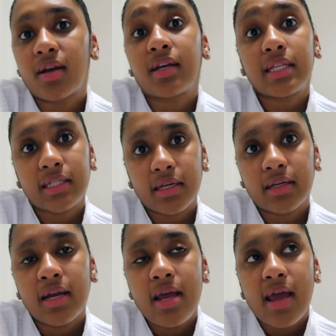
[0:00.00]
And I
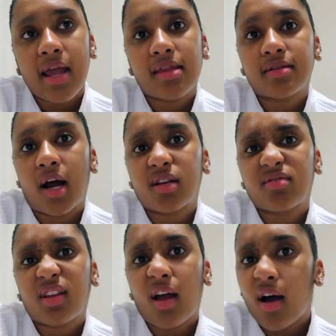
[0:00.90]
did, and the doctor was like,